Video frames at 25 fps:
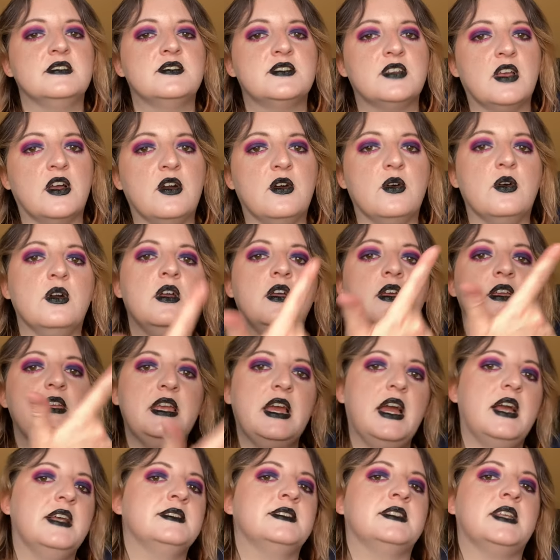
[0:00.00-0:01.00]
So
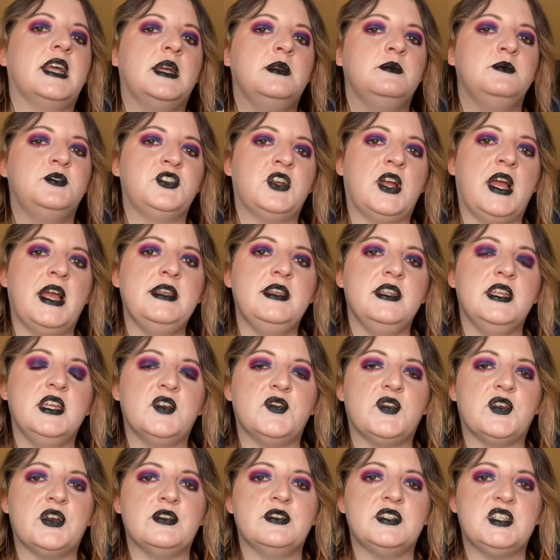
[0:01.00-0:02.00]
yes, I'm trying to
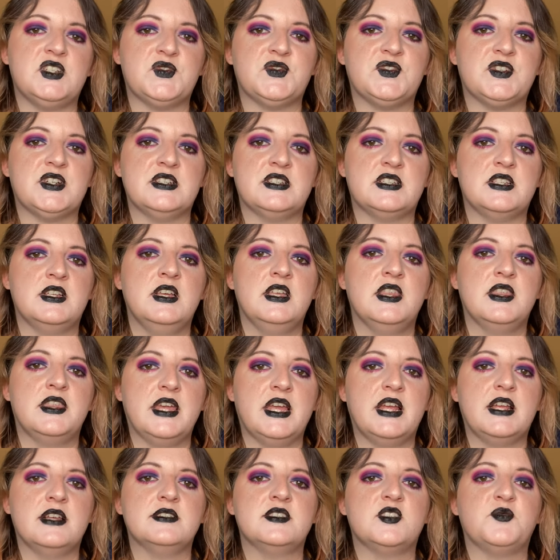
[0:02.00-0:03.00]
give her different
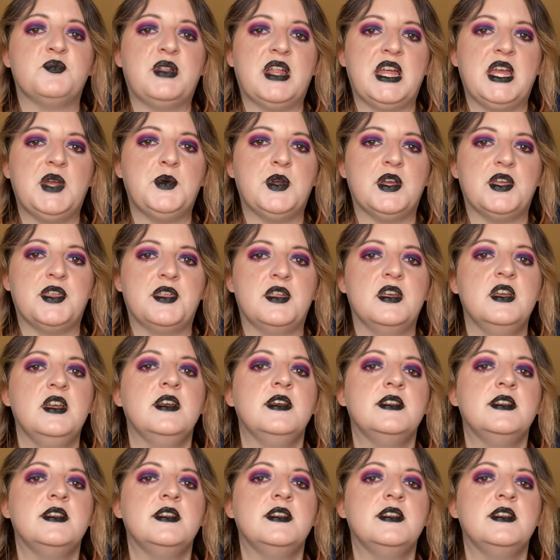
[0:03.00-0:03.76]
things to play with